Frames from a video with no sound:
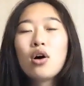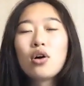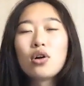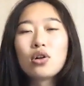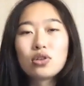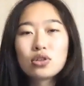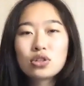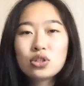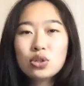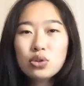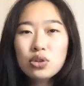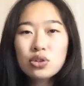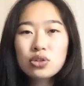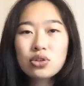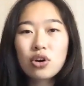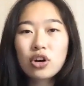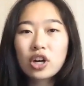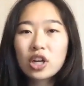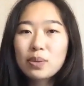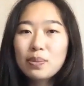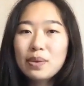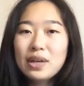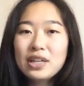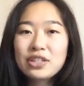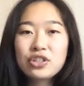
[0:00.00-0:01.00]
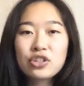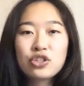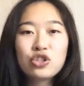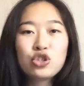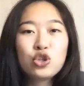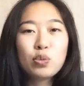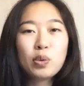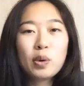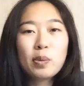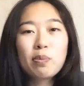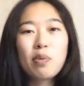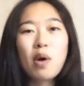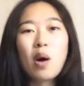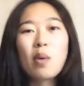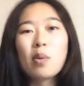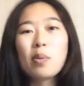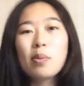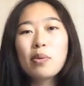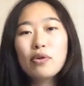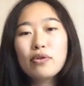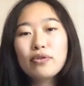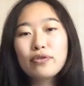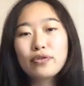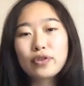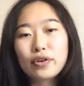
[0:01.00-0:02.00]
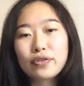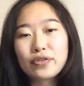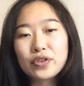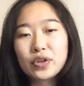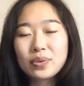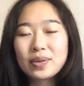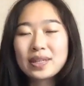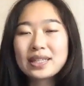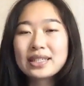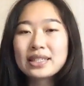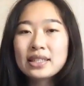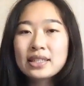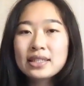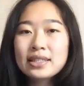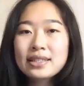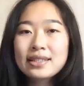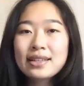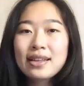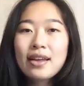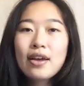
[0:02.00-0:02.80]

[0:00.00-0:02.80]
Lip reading: Also, this argument is just super probable for a few reasons.